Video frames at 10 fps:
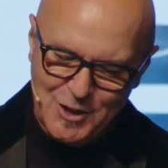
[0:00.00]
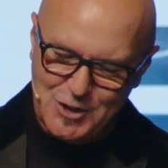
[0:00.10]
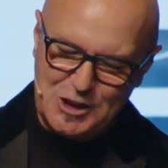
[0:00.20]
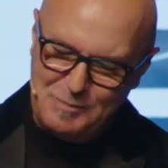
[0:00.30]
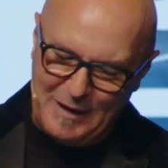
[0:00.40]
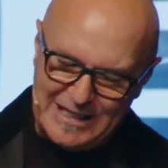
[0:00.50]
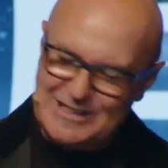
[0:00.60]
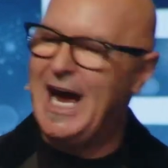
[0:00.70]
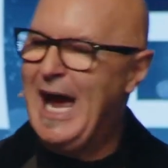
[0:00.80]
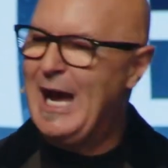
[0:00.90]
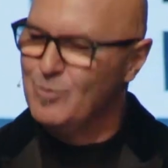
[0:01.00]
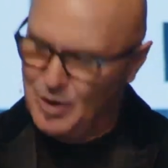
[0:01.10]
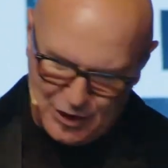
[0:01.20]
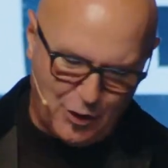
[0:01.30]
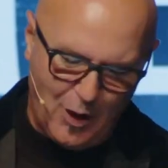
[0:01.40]
to spend time
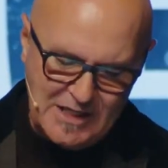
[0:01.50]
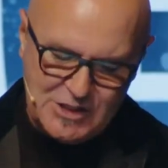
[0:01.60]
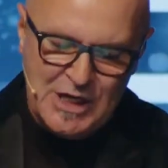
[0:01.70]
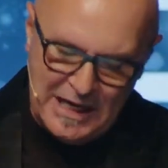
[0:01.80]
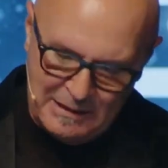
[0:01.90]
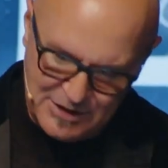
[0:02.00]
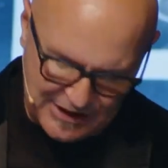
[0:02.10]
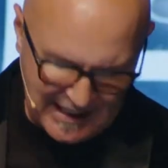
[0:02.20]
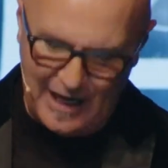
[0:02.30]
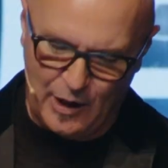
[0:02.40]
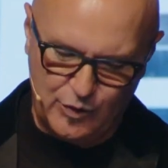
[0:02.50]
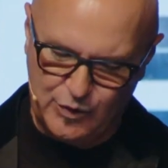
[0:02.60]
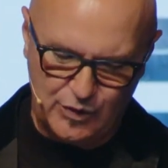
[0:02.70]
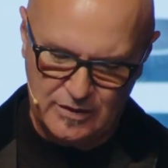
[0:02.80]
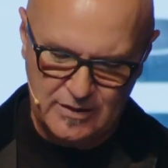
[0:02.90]
with Christ
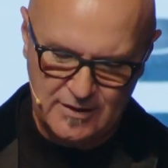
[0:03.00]
himself.